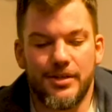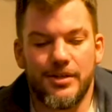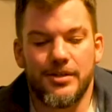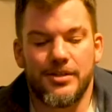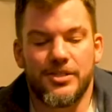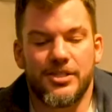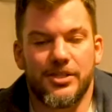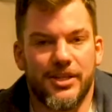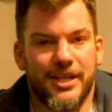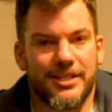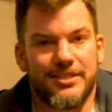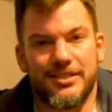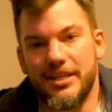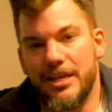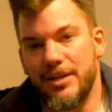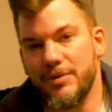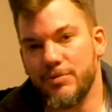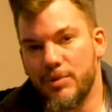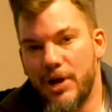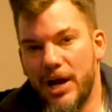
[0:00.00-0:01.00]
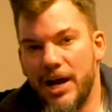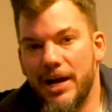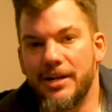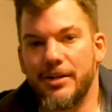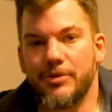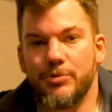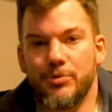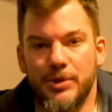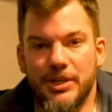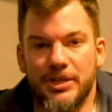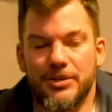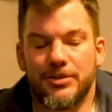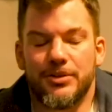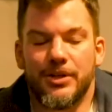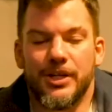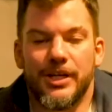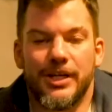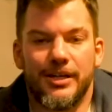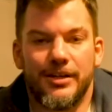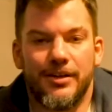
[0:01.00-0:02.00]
selecting a rod and reel